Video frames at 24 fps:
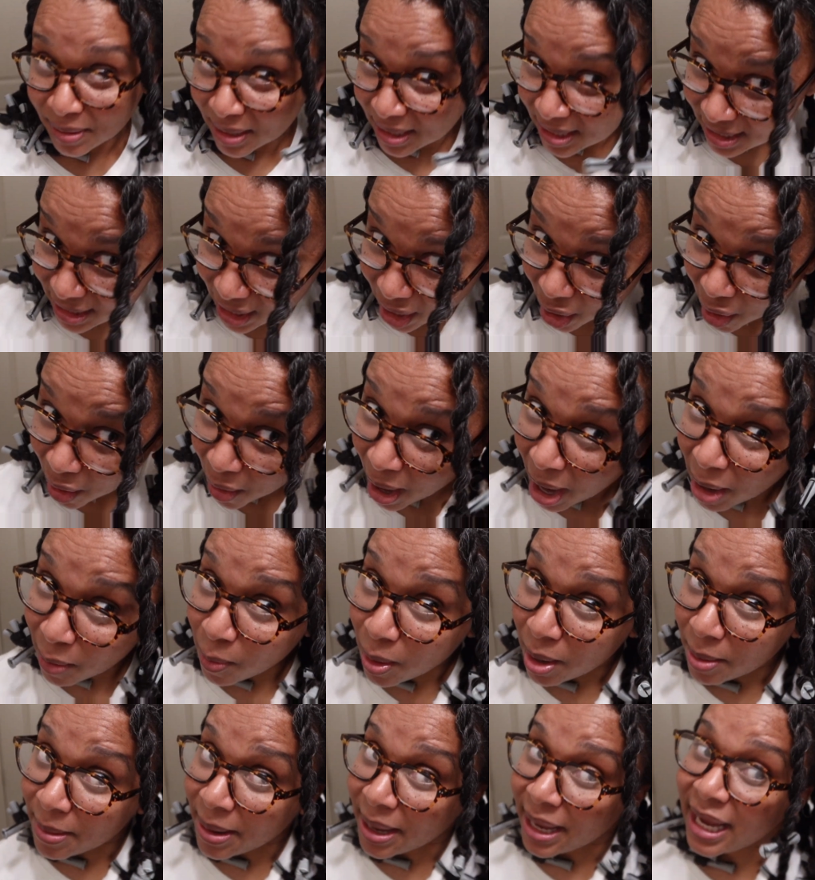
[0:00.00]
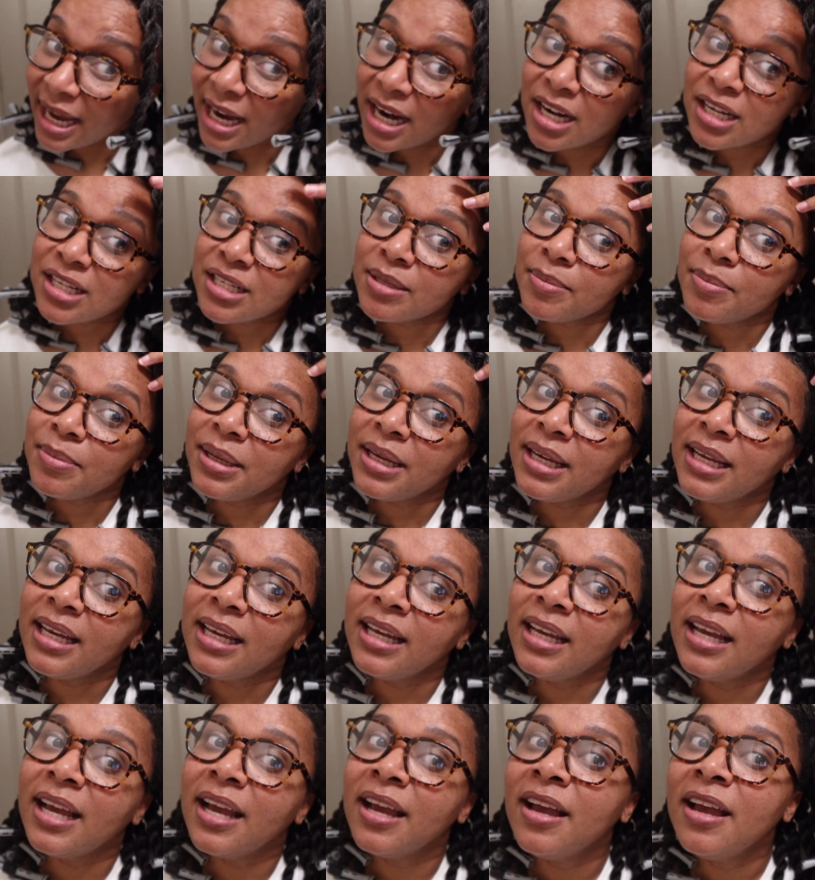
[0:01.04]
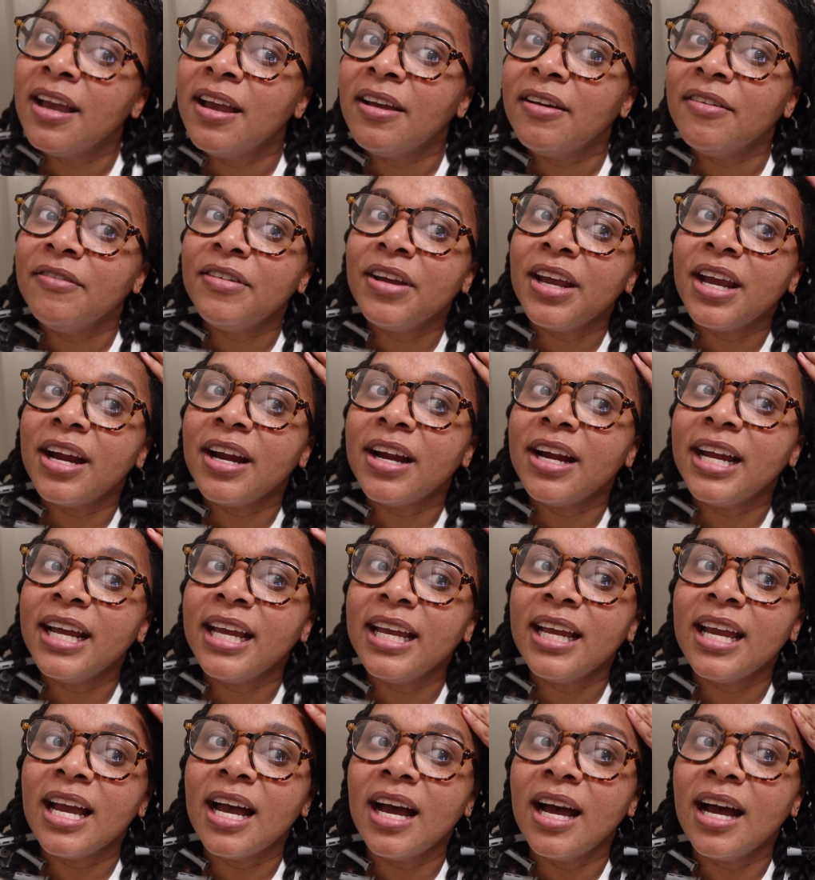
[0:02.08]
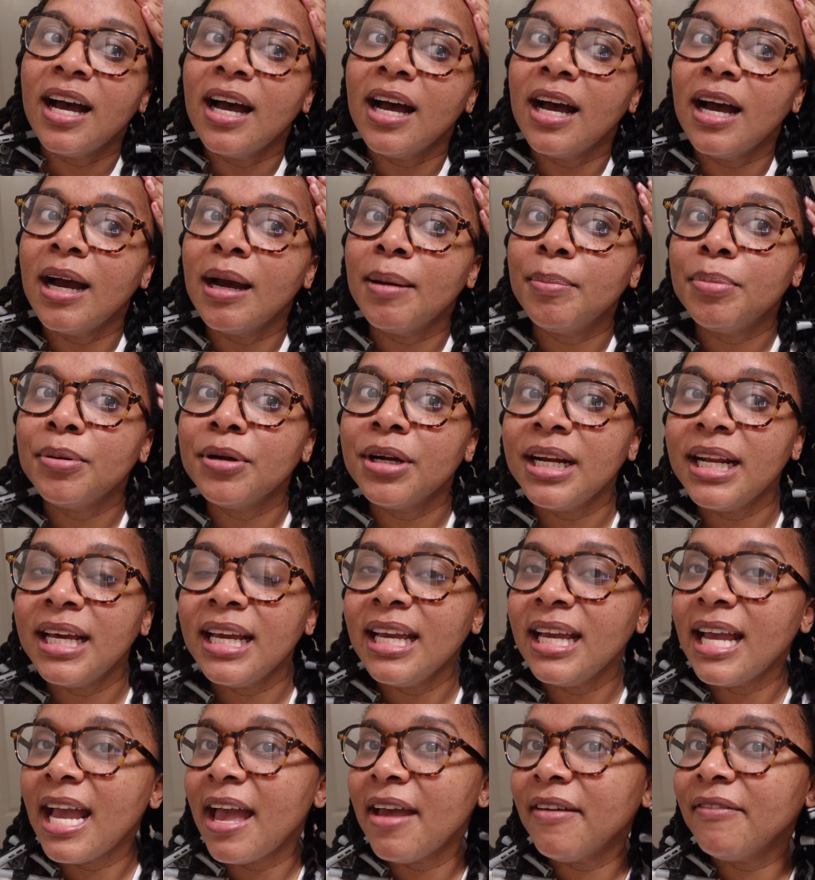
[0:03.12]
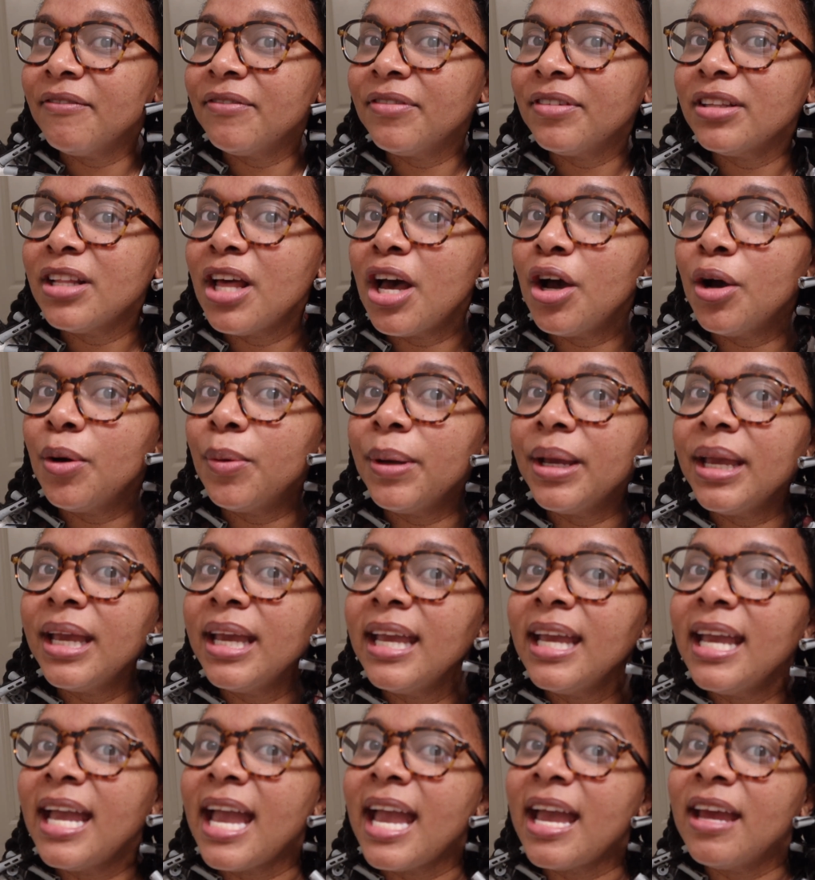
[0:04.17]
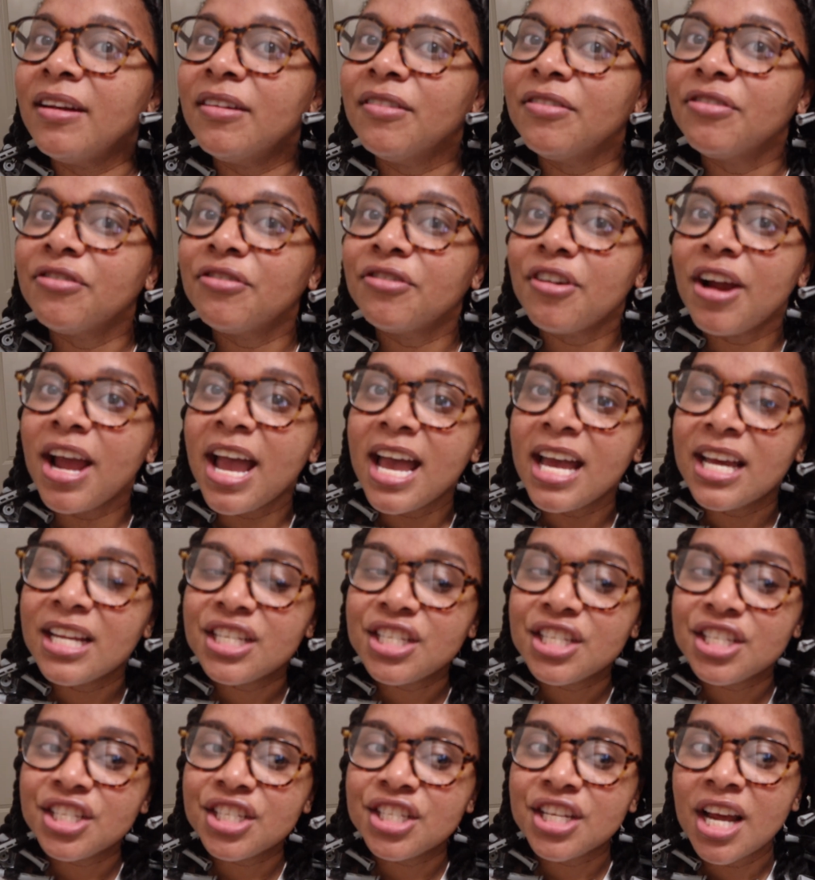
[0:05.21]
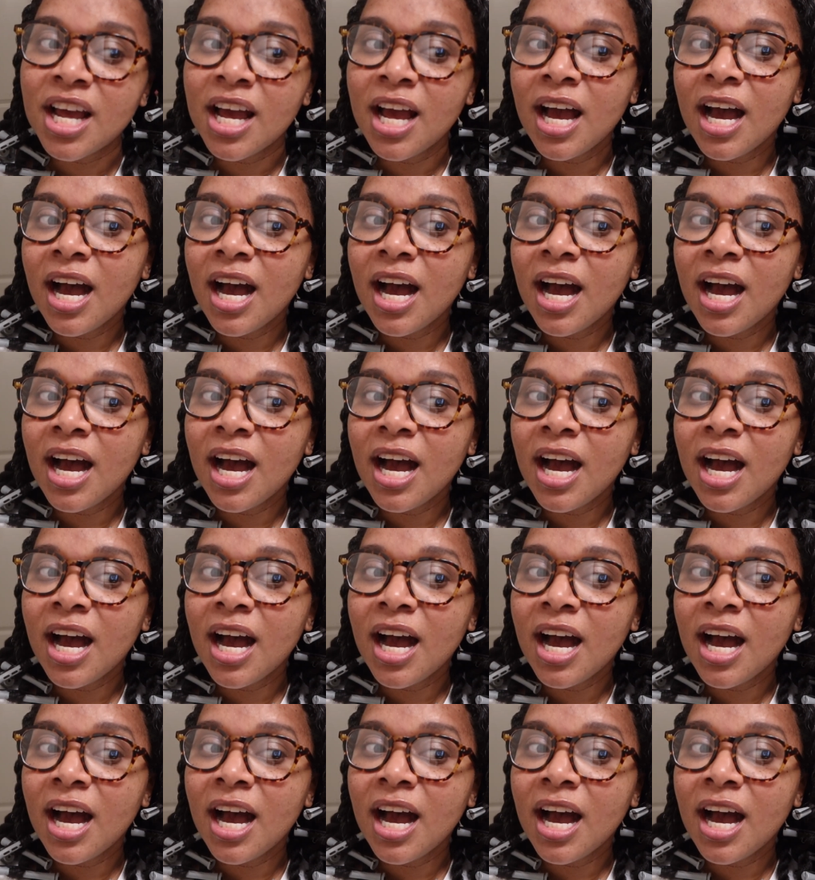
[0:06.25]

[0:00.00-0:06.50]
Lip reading: So I want my hair to be very pretty and flowy and fresh.